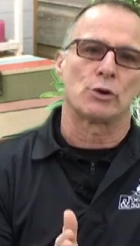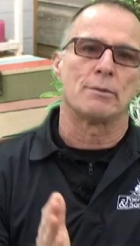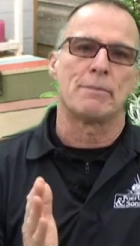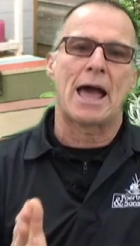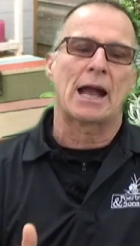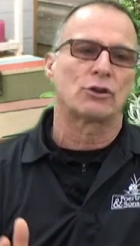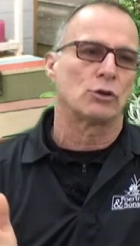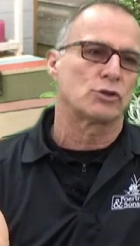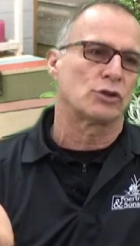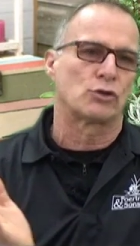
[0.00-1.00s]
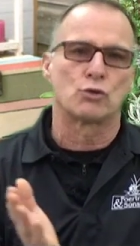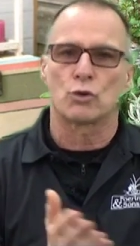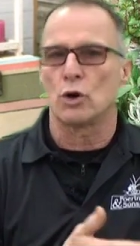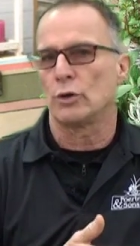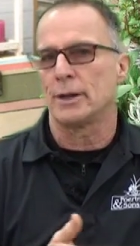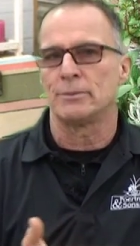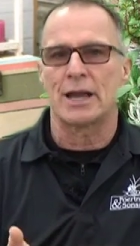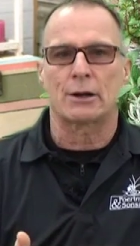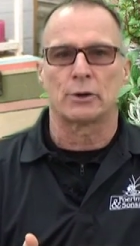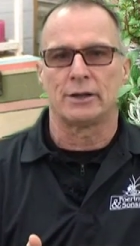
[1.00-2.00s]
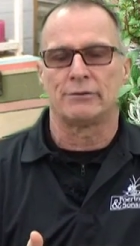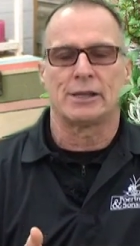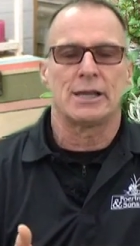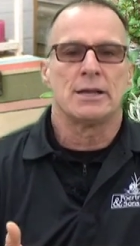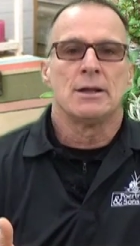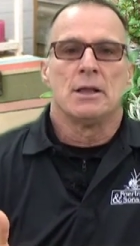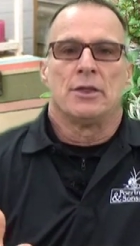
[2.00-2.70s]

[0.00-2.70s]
trimmed back. Don't just grow them decoratively.